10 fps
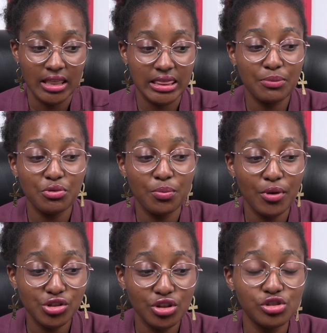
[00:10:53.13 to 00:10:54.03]
The
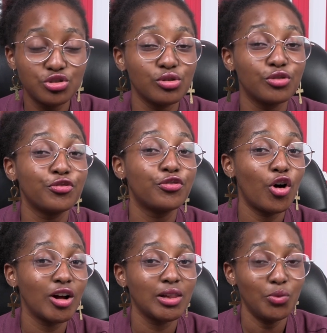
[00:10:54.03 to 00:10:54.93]
proposal should
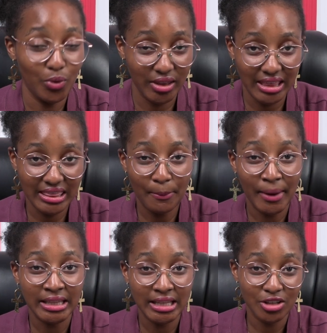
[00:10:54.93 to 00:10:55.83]
fall within the
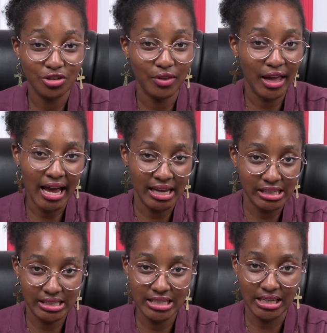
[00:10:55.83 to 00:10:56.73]
mandate of the
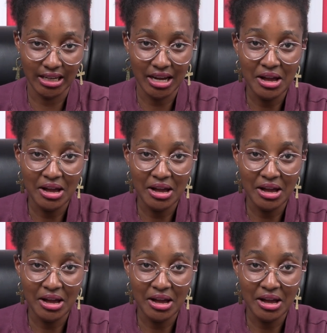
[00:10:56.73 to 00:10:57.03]
ILC,